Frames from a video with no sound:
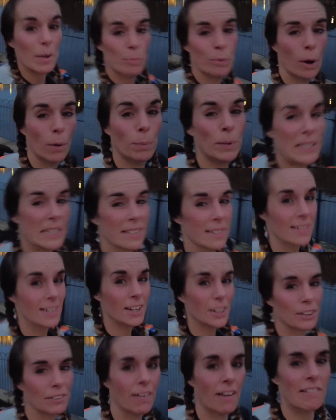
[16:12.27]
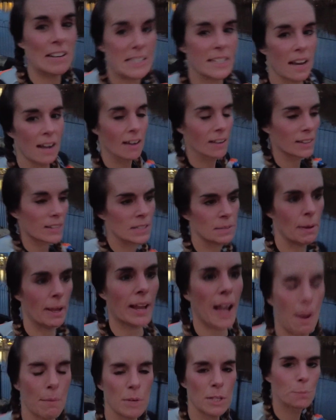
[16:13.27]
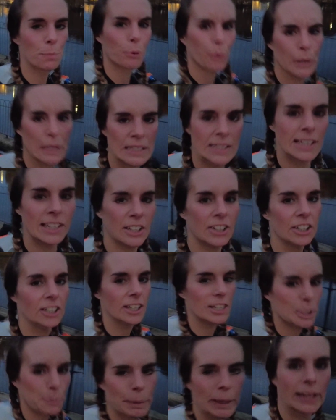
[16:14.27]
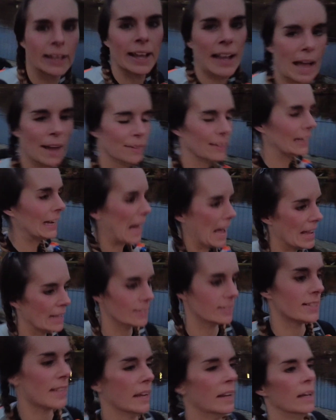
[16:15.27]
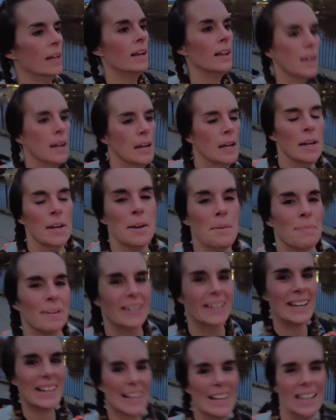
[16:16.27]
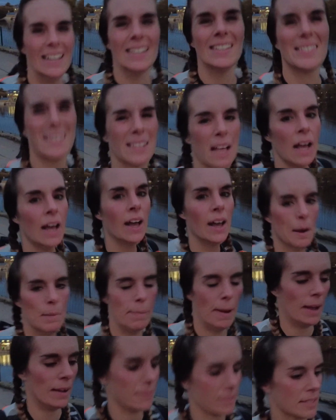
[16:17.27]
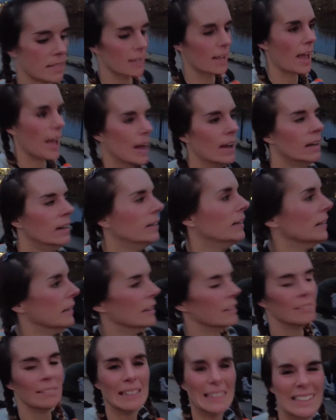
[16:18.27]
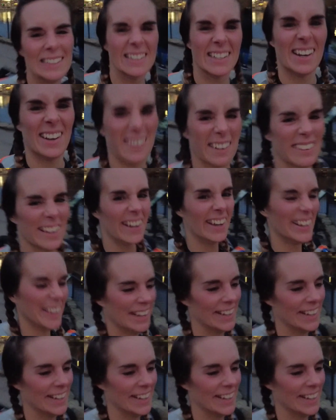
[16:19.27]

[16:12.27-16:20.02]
It probably doesn't look very dark because my camera's pretty good at picking out the light, but it is about to get really dark.